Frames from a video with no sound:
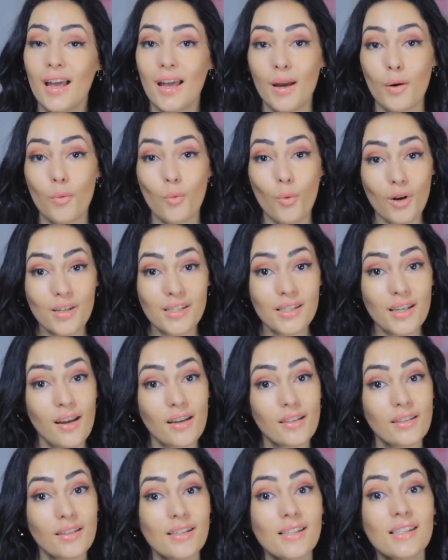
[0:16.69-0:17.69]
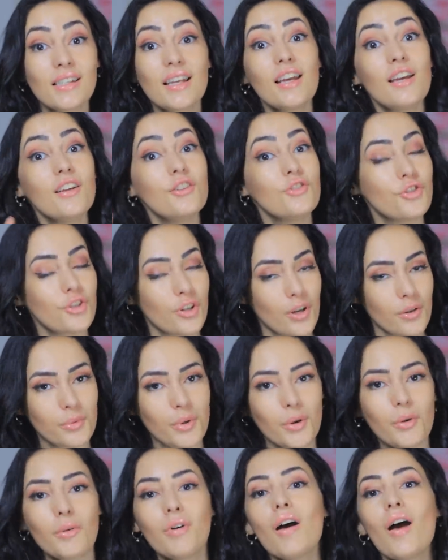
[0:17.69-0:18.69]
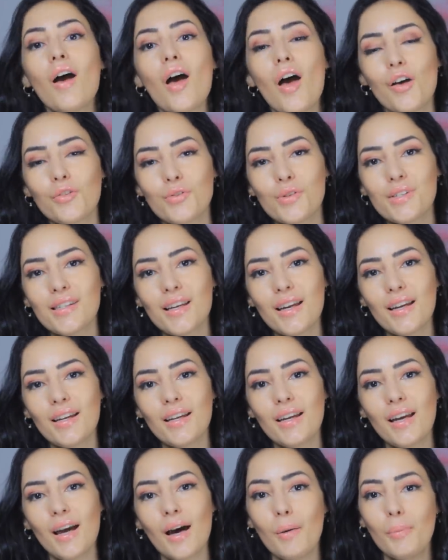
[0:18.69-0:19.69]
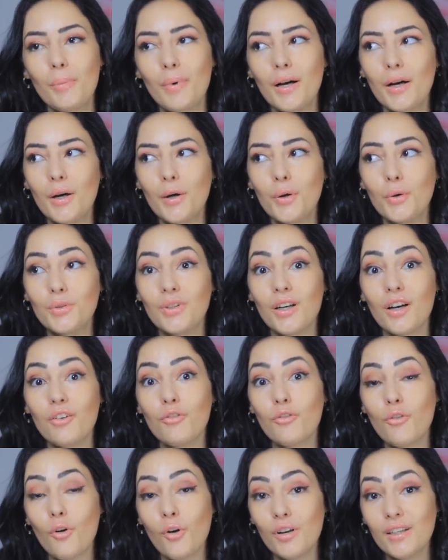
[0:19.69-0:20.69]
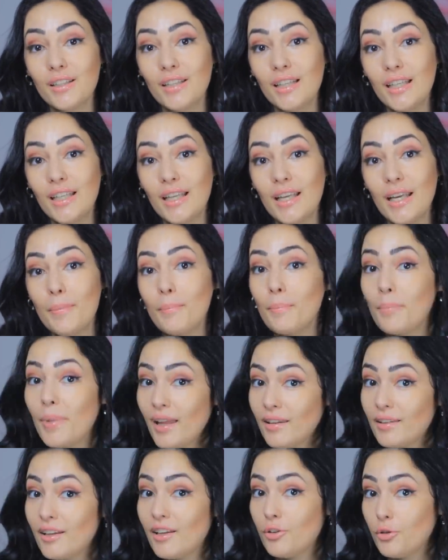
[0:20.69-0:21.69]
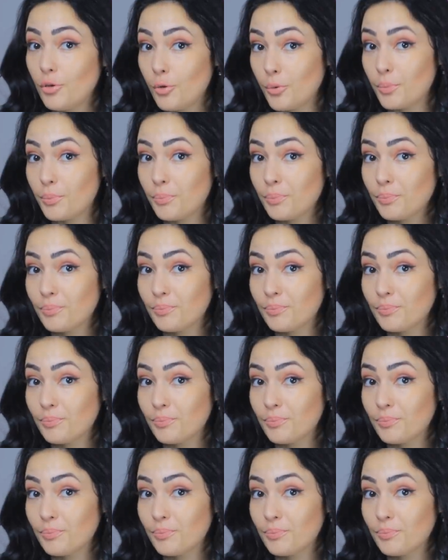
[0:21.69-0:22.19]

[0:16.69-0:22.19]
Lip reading: and what scientists in general have to say about avoiding impending doom.